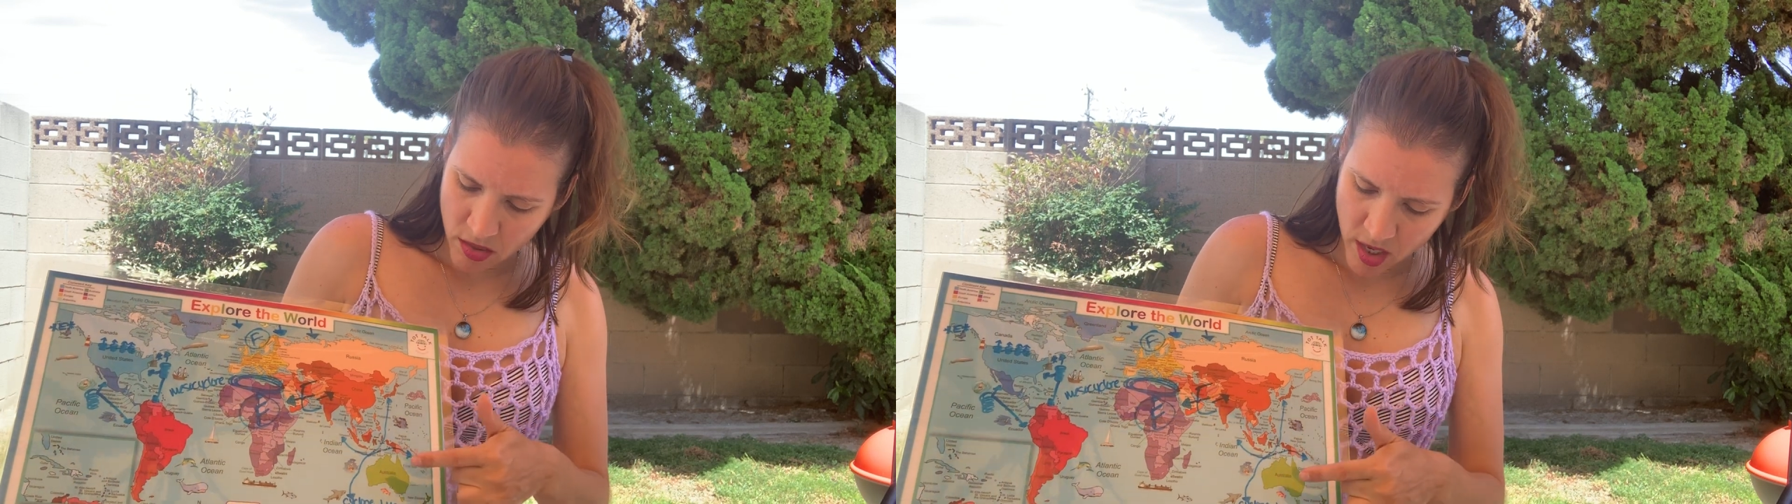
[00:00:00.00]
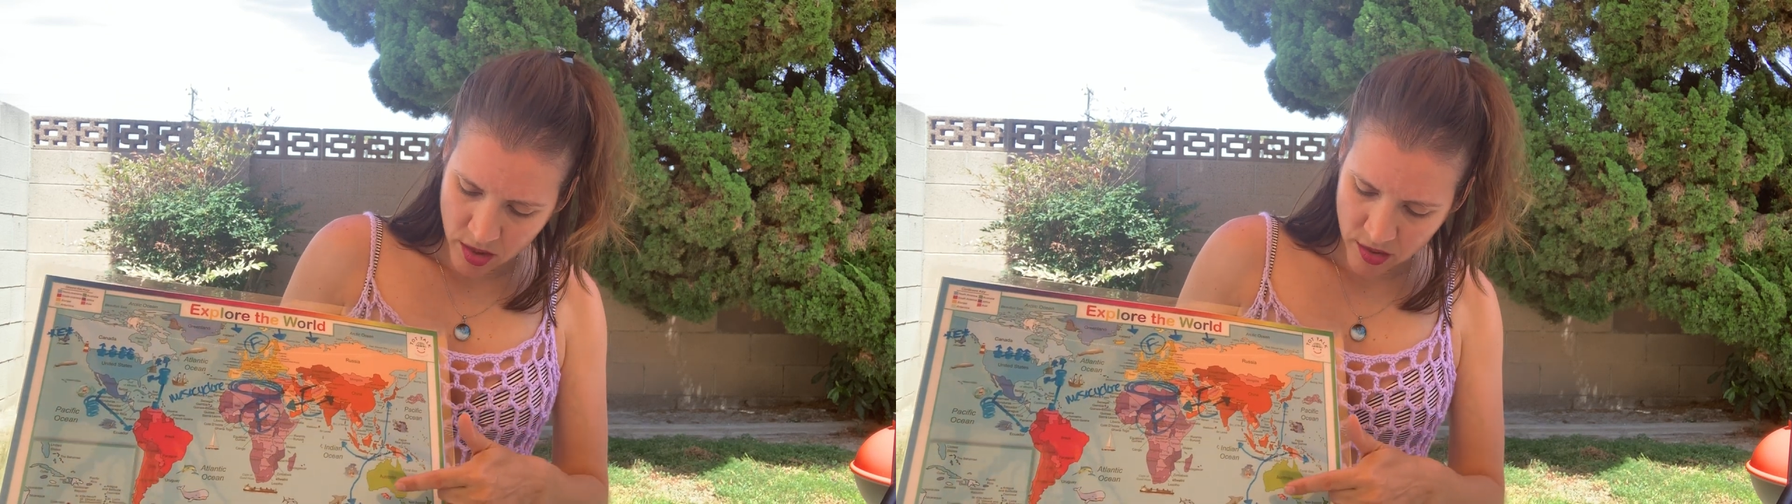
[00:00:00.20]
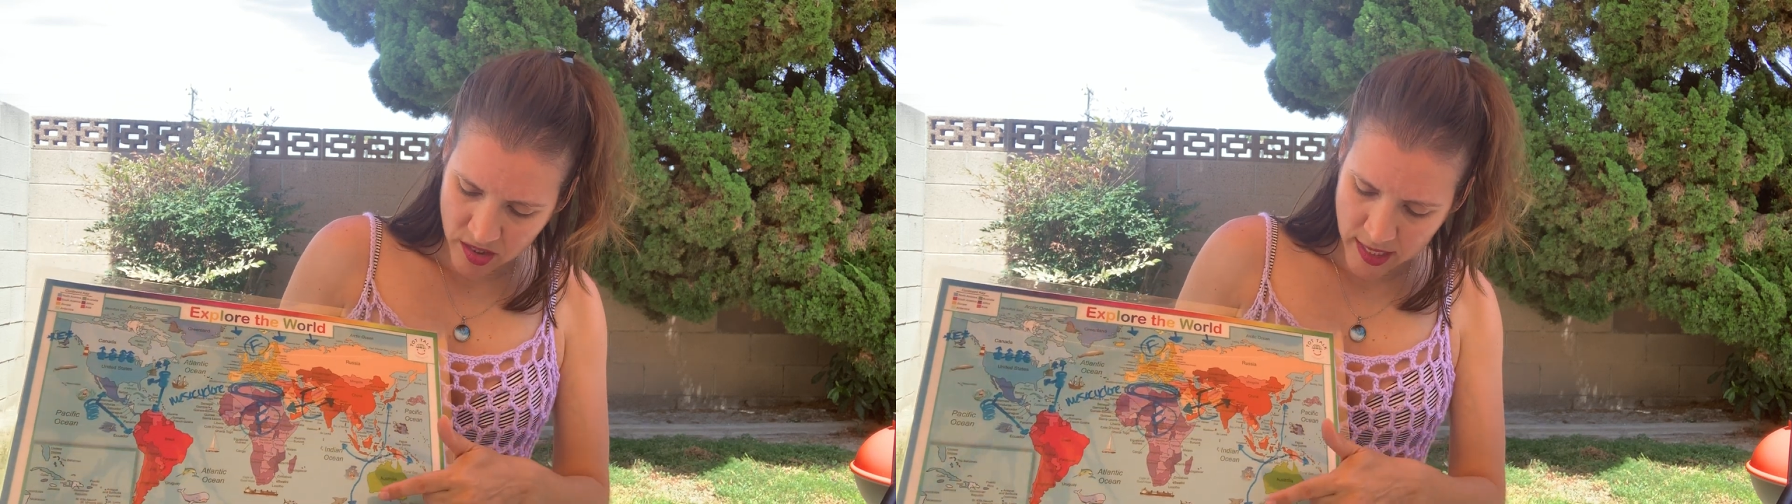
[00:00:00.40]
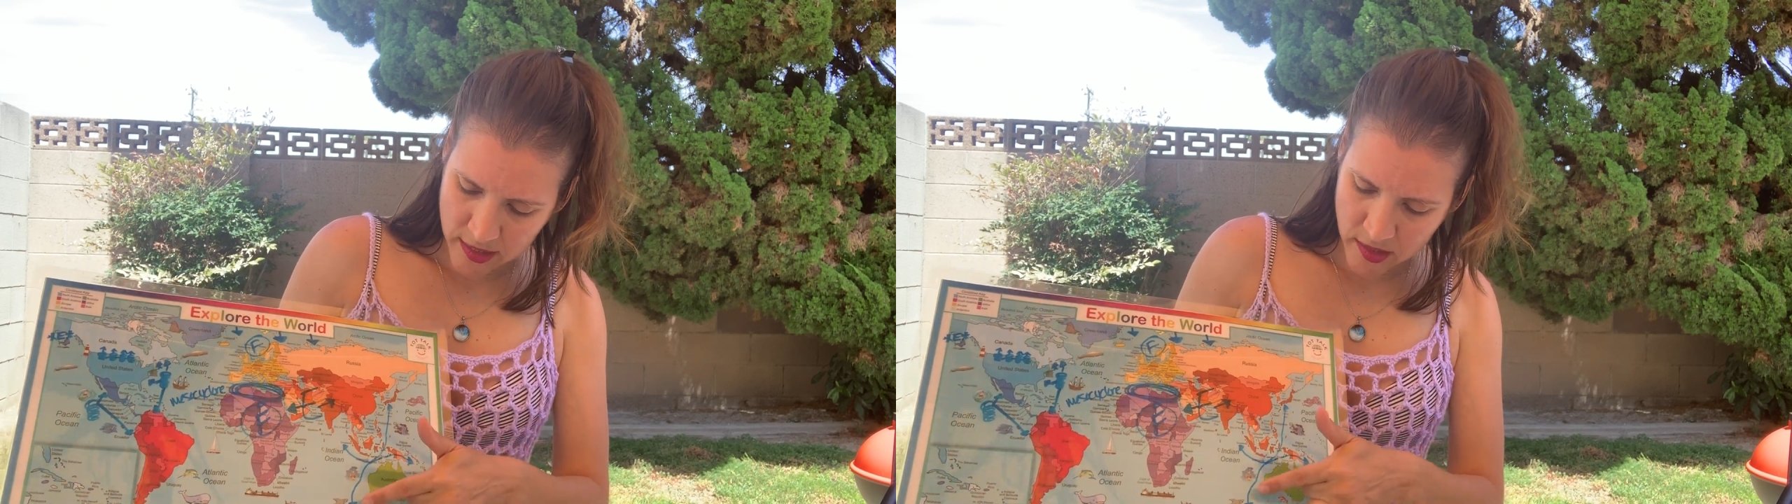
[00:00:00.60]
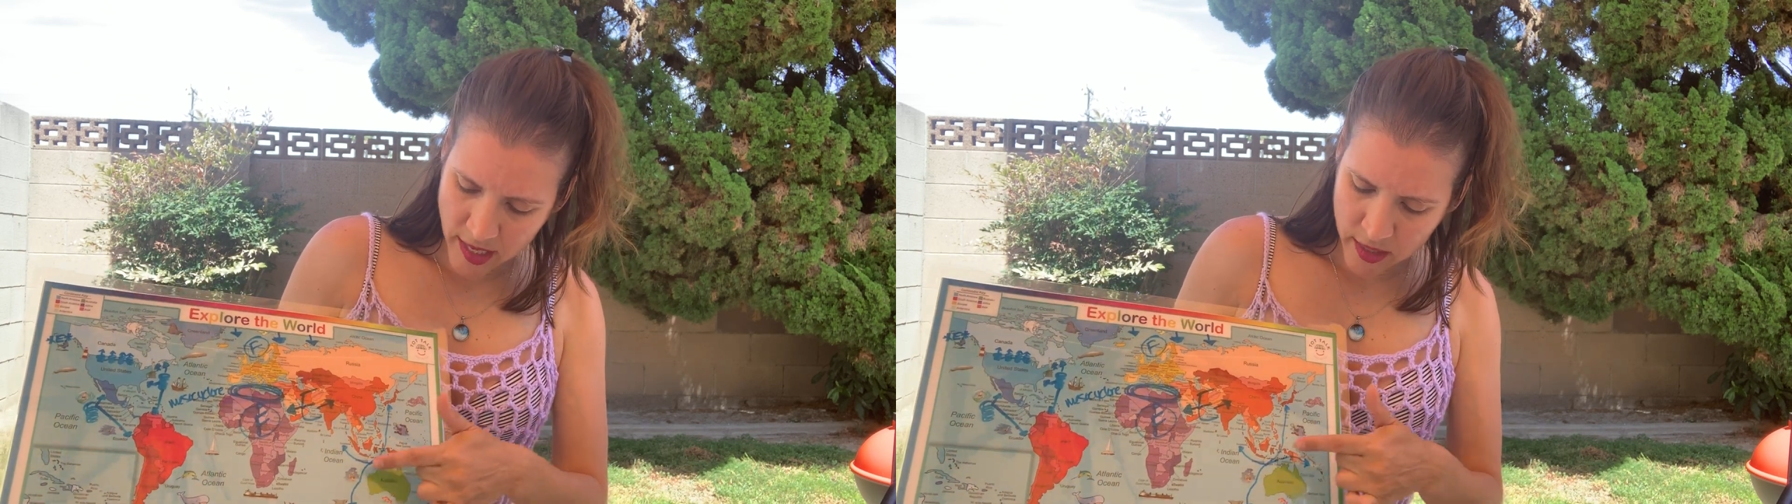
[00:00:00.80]
there's a
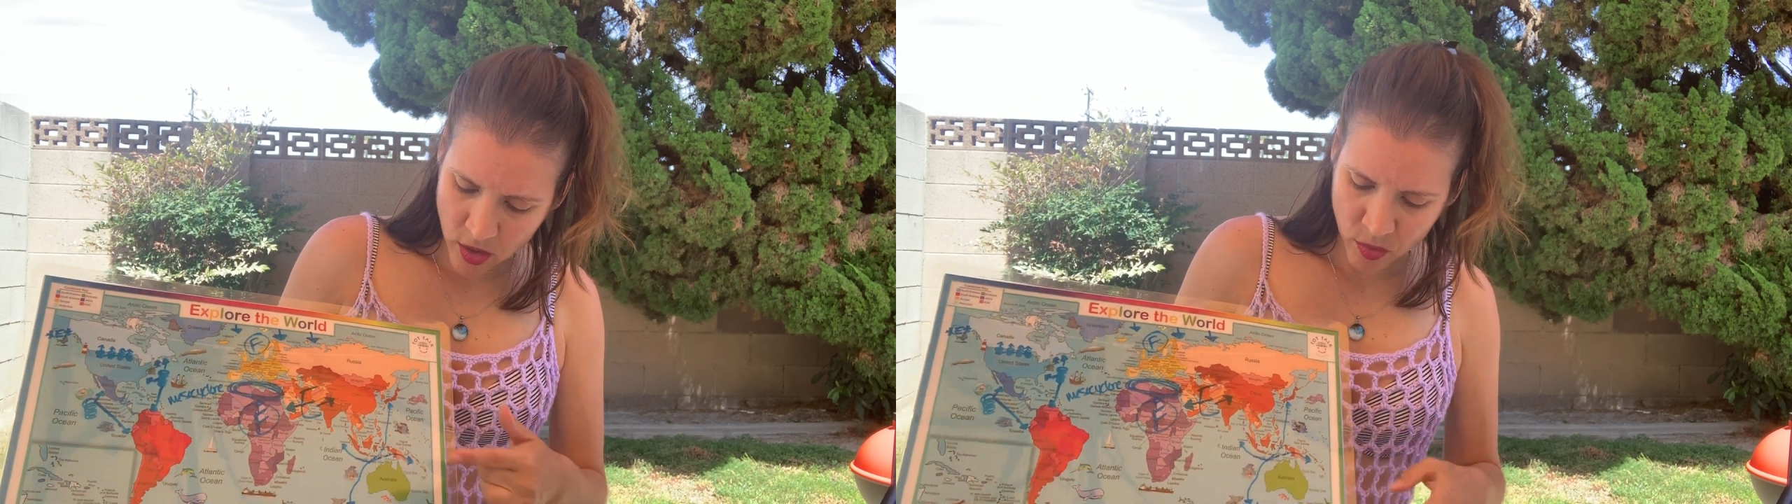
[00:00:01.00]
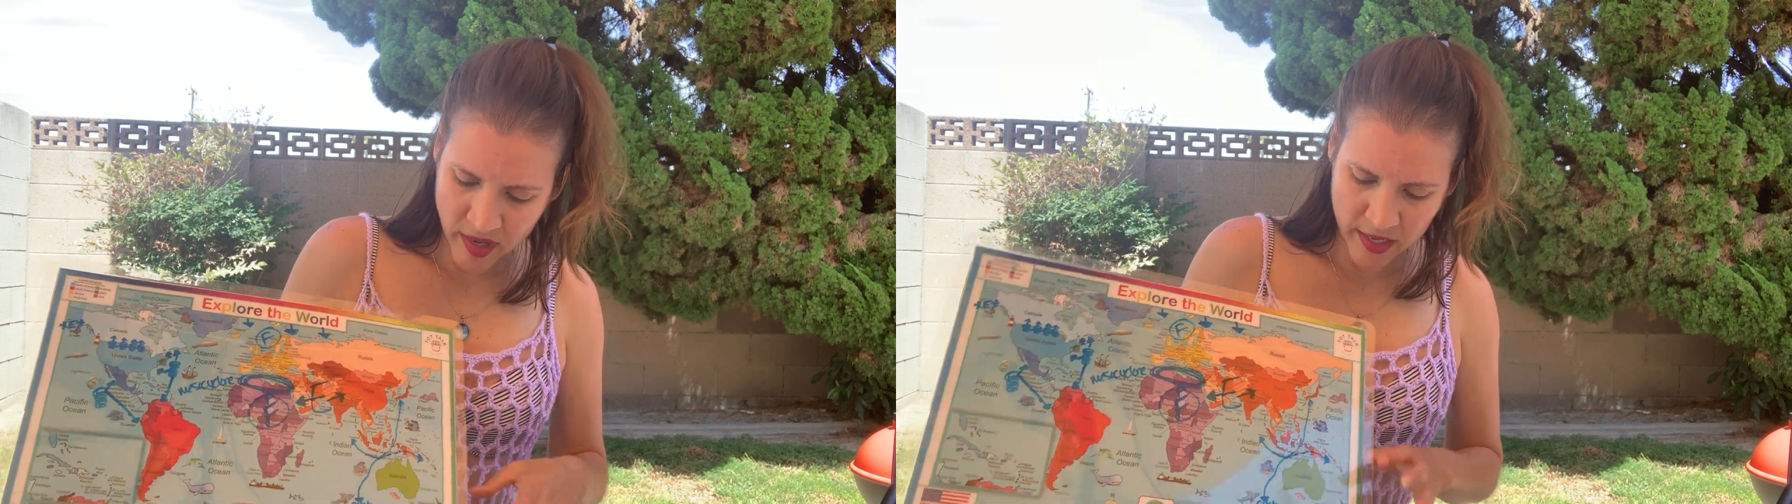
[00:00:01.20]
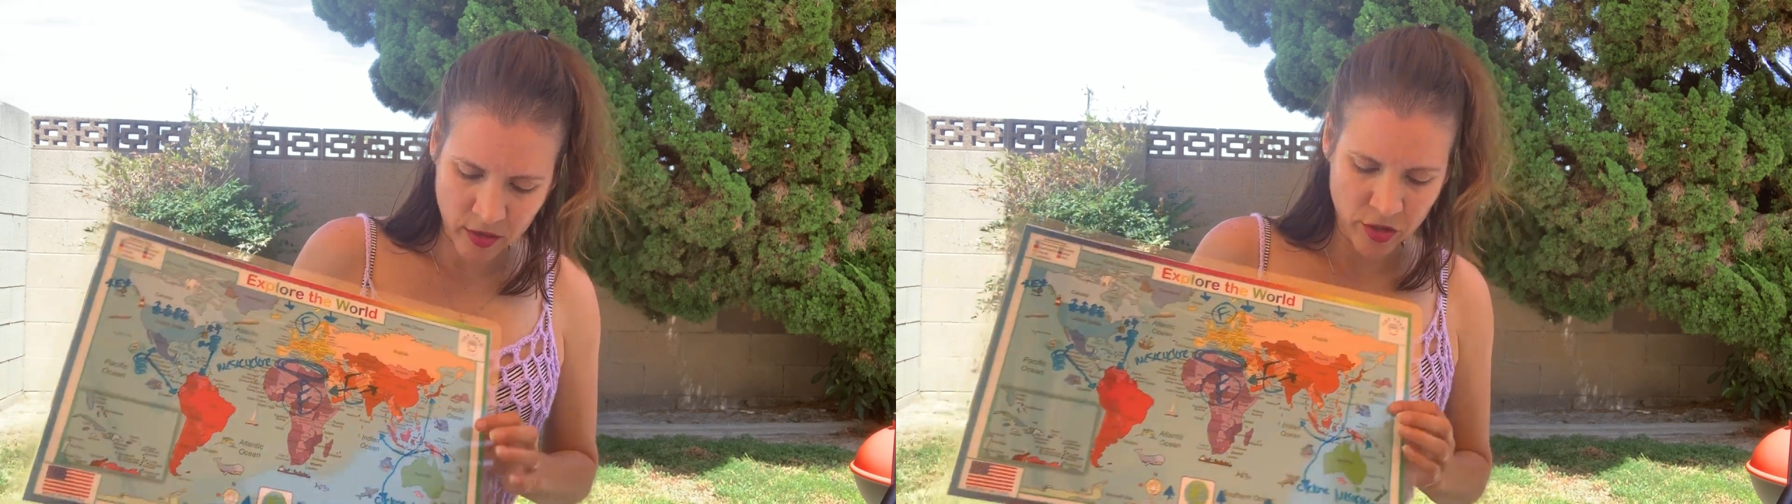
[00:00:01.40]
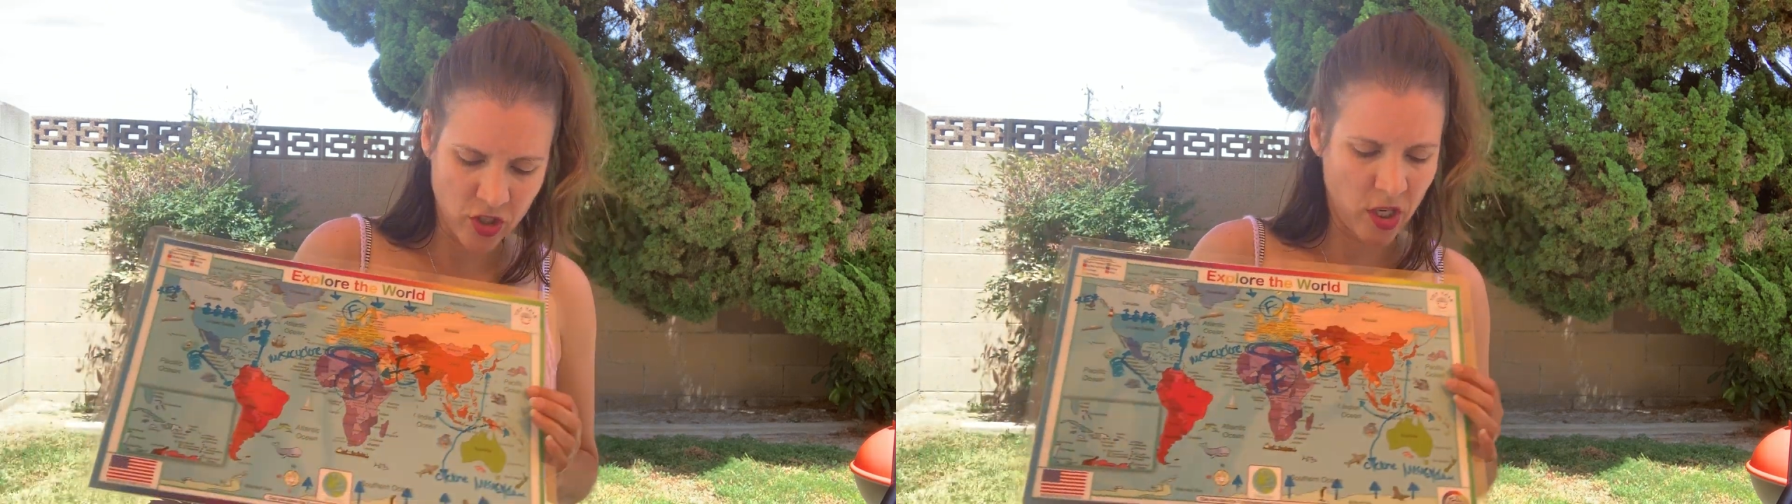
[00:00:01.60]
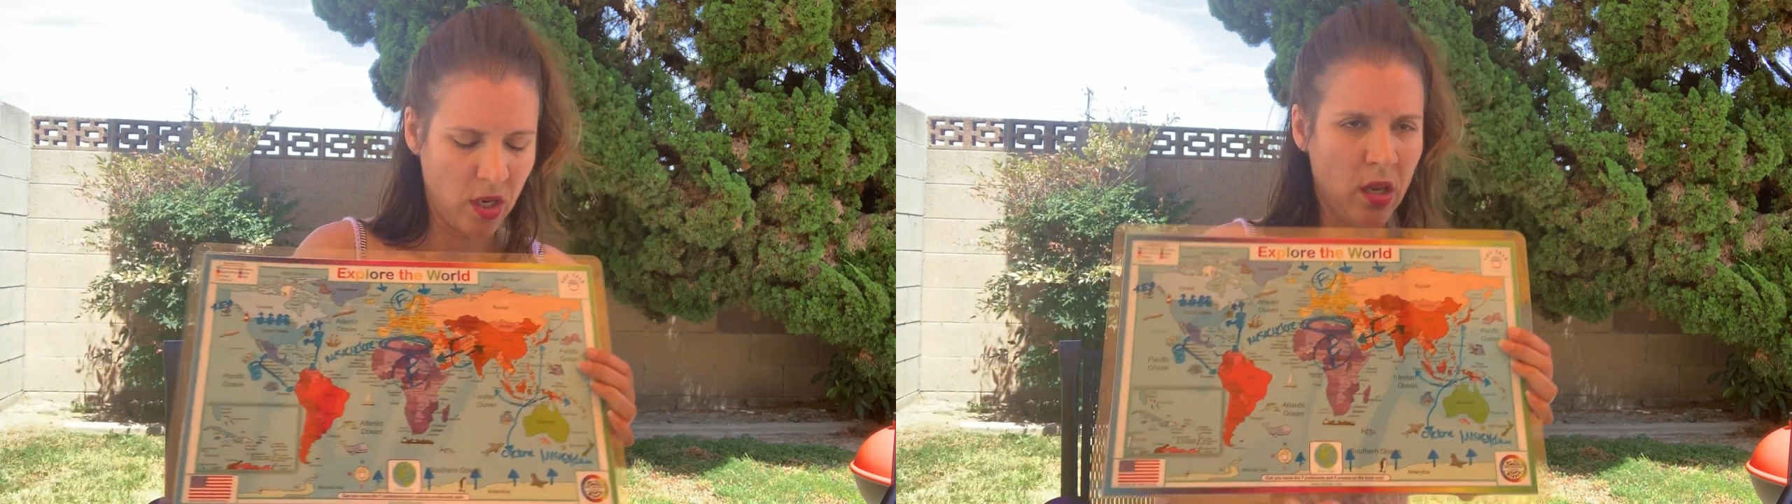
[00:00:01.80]
cyclone
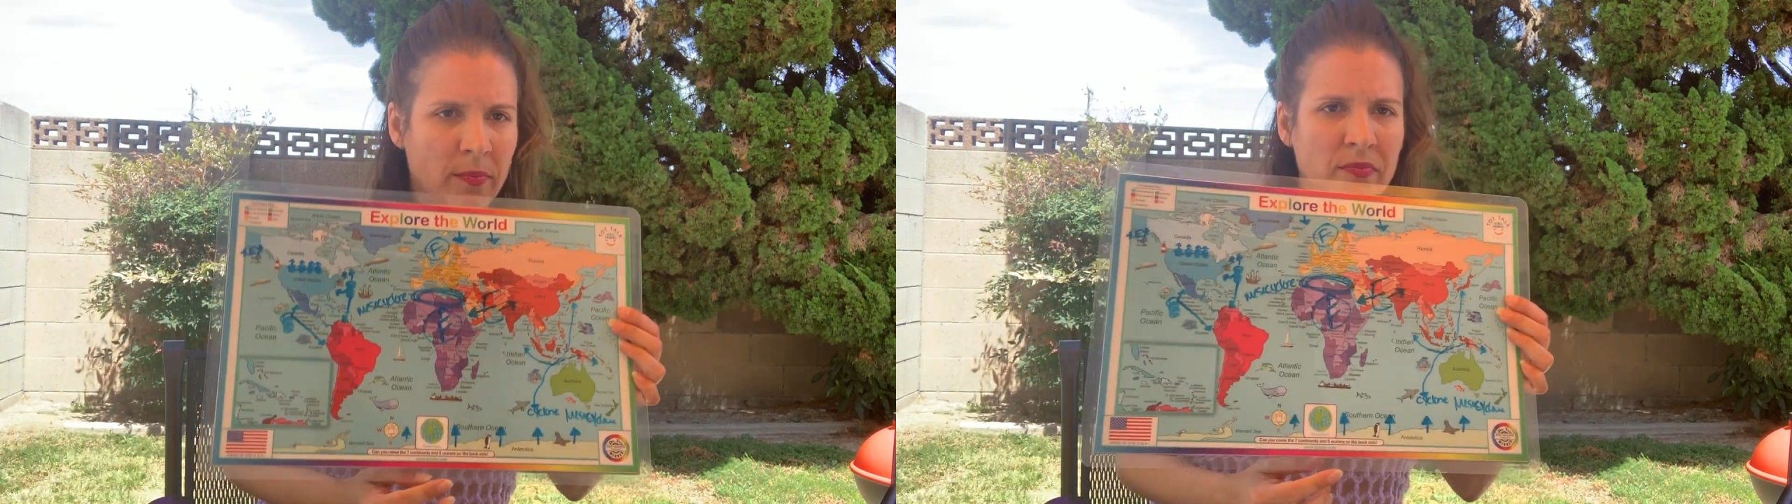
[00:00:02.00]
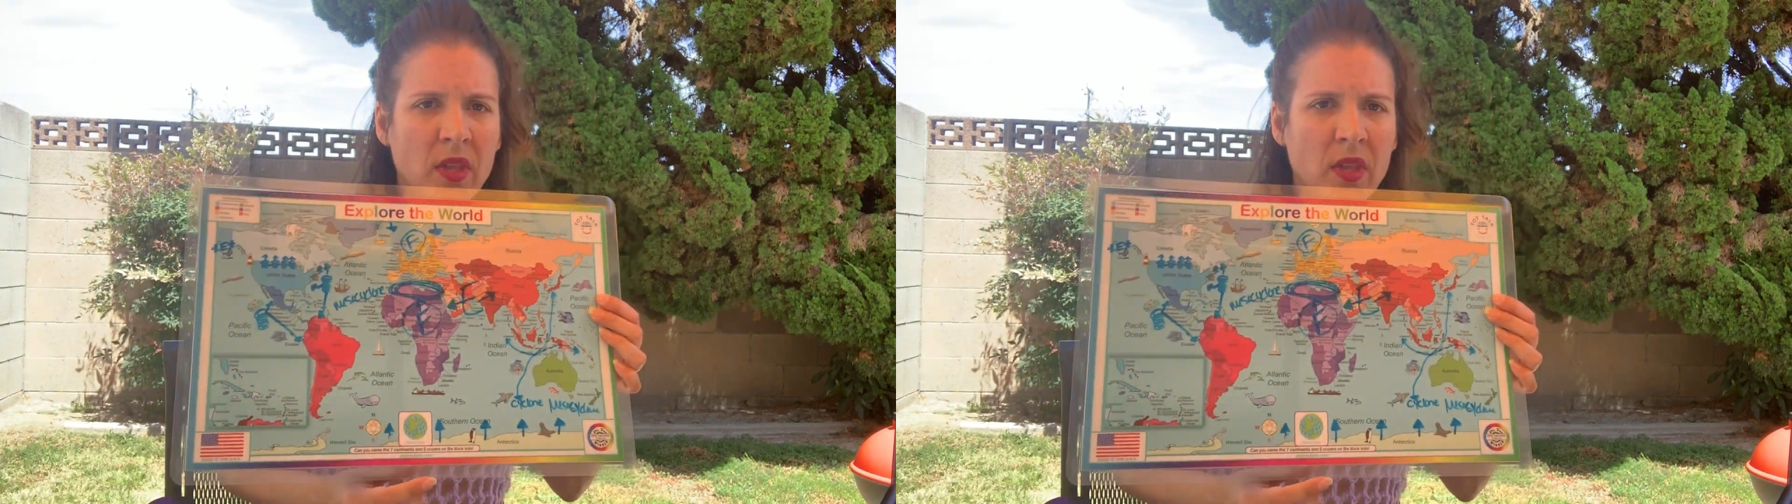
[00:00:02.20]
energy,